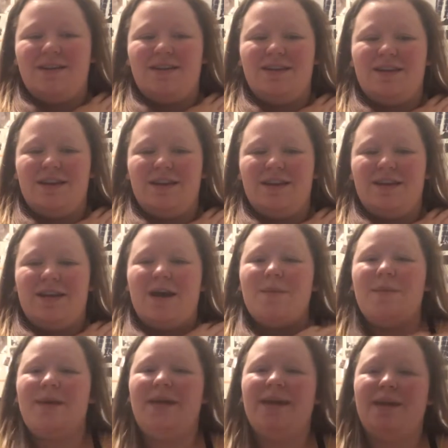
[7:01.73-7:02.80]
and like not
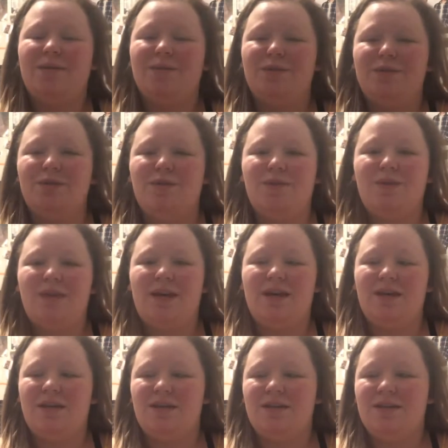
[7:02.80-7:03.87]
being able to
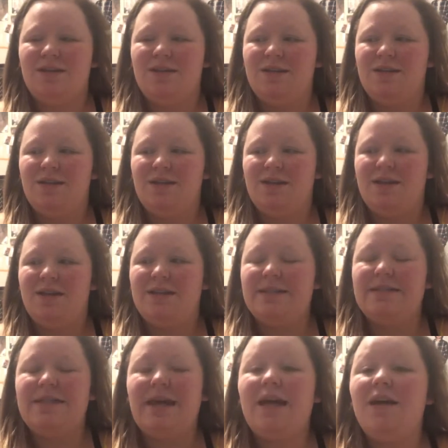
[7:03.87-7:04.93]
like
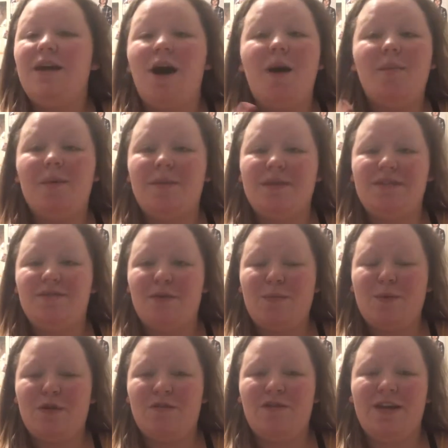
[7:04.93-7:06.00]
take compliments from
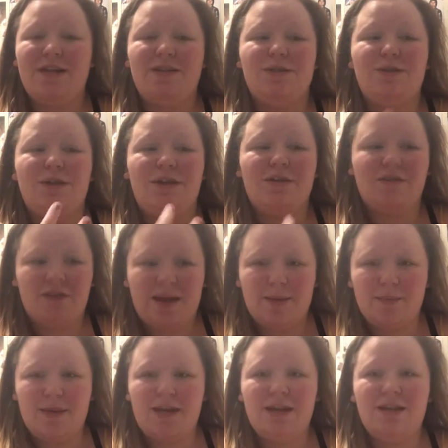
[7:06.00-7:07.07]
your friends or your
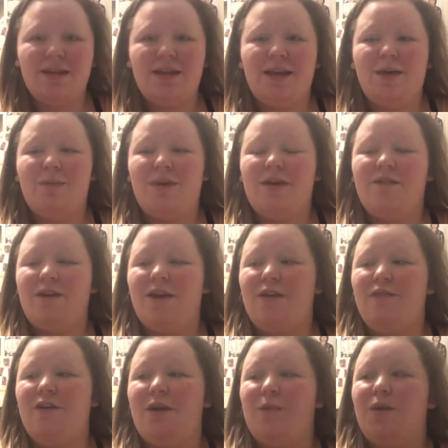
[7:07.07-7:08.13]
family, like whenever a
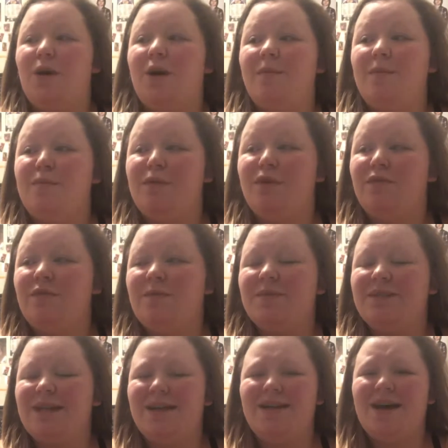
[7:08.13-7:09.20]
friend will call me beautiful, I'm
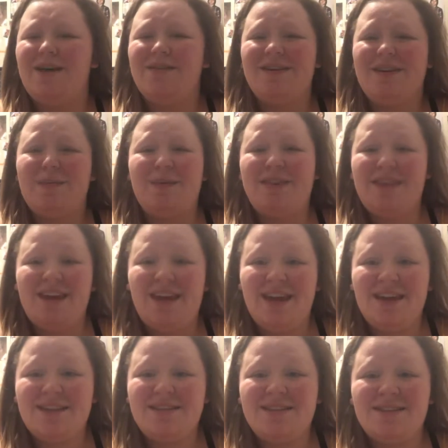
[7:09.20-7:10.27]
just like, not really, but
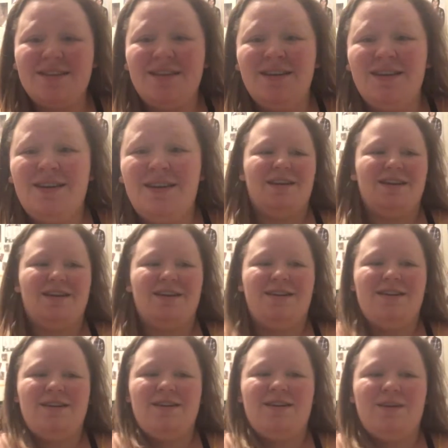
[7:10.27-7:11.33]
thanks.
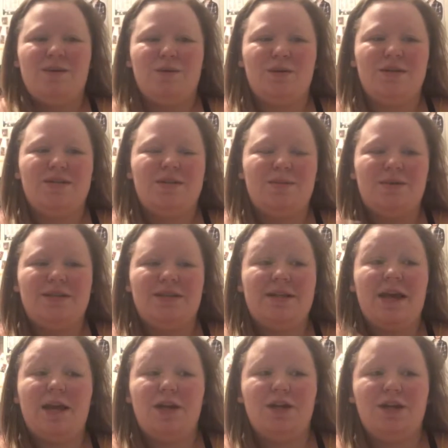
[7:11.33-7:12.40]
Or someone's just
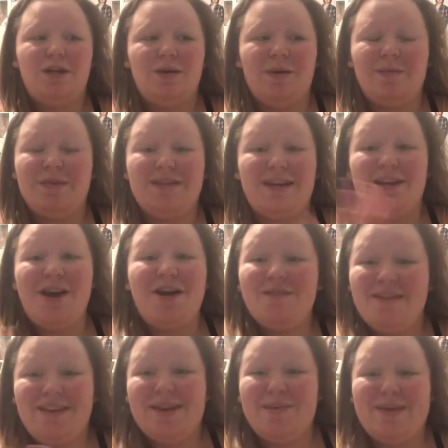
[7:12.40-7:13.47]
like, you're cute, I'm just like, not
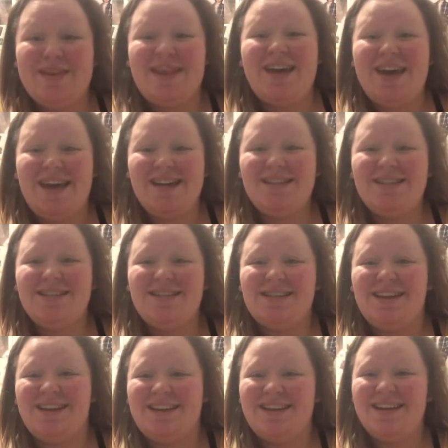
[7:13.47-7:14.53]
really, but thanks.
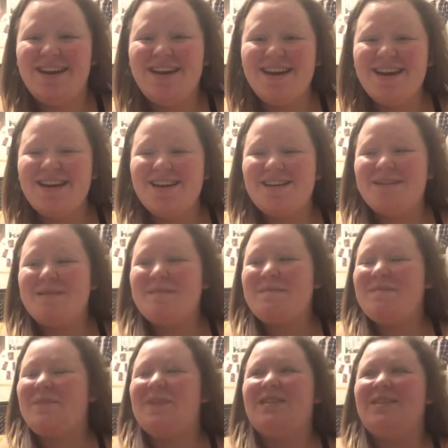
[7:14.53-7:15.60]

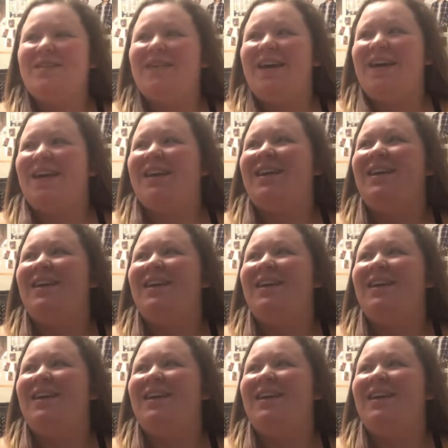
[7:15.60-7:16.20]
So like